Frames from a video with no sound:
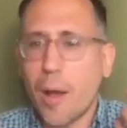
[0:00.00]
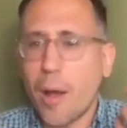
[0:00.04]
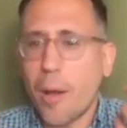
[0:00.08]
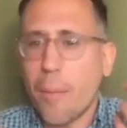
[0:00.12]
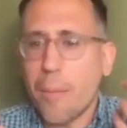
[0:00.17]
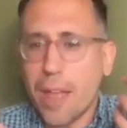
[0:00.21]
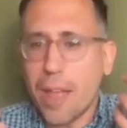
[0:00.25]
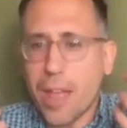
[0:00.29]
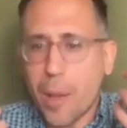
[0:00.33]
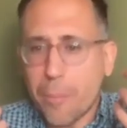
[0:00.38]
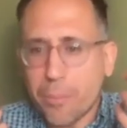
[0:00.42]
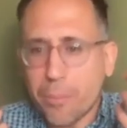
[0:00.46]

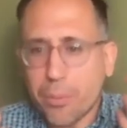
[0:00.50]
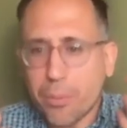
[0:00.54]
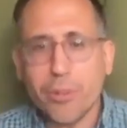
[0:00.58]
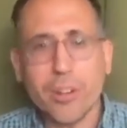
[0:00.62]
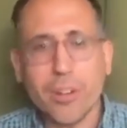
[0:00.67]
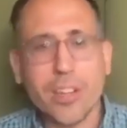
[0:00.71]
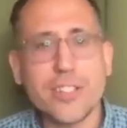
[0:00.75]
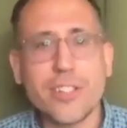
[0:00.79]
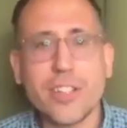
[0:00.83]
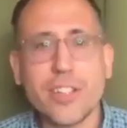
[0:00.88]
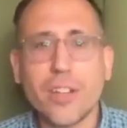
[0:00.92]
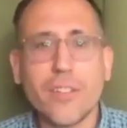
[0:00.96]

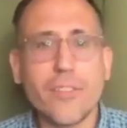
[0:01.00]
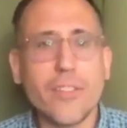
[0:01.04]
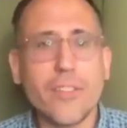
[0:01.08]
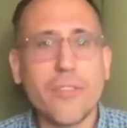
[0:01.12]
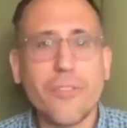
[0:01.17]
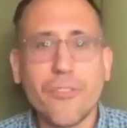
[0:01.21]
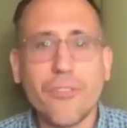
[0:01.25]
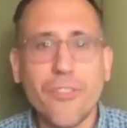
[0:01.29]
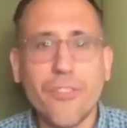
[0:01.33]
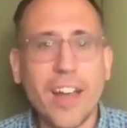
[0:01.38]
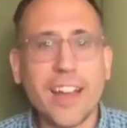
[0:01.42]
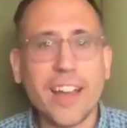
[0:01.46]
appreciative and
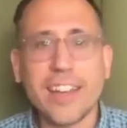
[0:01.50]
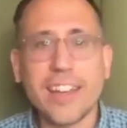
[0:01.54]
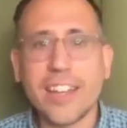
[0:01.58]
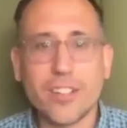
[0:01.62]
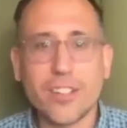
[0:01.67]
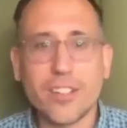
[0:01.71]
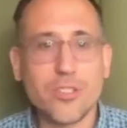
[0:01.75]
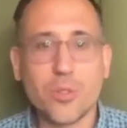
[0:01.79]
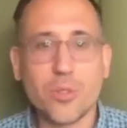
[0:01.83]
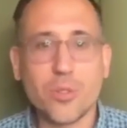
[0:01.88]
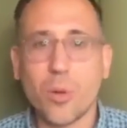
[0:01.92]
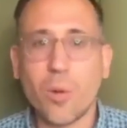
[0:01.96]
finding
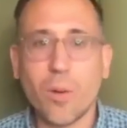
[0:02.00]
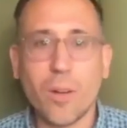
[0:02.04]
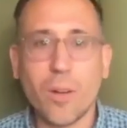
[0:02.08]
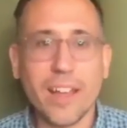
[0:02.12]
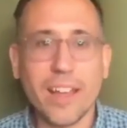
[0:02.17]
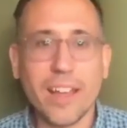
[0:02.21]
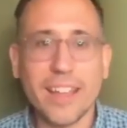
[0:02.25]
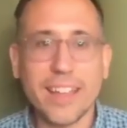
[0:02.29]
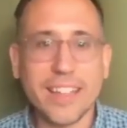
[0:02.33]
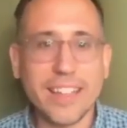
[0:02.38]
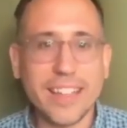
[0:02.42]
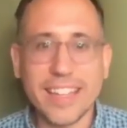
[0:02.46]
joy
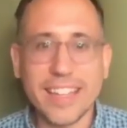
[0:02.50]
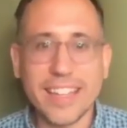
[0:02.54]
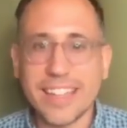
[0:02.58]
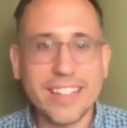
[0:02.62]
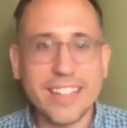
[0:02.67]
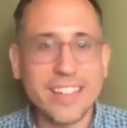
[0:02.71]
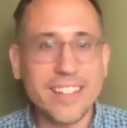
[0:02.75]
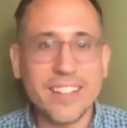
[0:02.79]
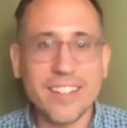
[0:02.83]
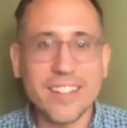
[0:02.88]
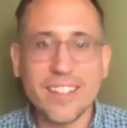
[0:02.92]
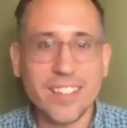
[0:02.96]

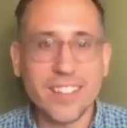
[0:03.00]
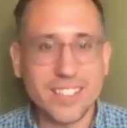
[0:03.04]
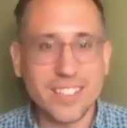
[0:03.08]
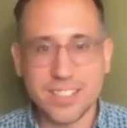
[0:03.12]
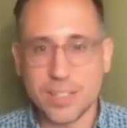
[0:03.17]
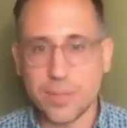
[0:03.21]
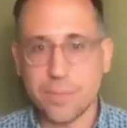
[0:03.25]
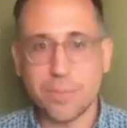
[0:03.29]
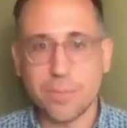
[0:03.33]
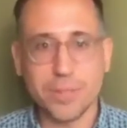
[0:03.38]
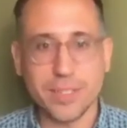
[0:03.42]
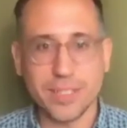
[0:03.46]
in the
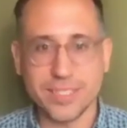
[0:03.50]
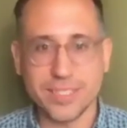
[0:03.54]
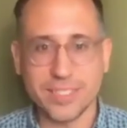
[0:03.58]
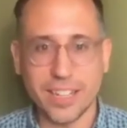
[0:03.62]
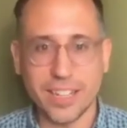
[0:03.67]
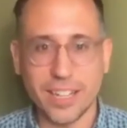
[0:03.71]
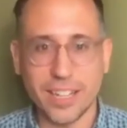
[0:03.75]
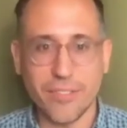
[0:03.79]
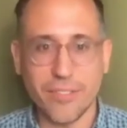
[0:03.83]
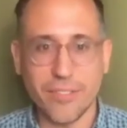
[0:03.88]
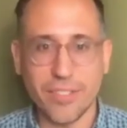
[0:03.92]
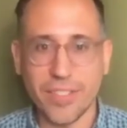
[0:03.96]
simplicity of
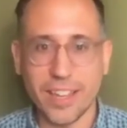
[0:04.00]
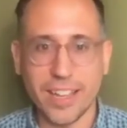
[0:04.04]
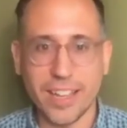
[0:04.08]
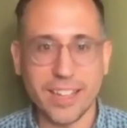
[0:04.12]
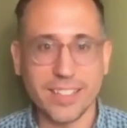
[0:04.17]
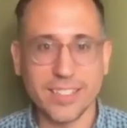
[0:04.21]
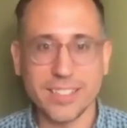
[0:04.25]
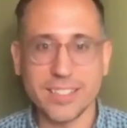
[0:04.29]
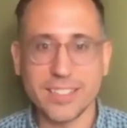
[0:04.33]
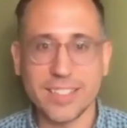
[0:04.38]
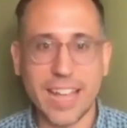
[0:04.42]
things.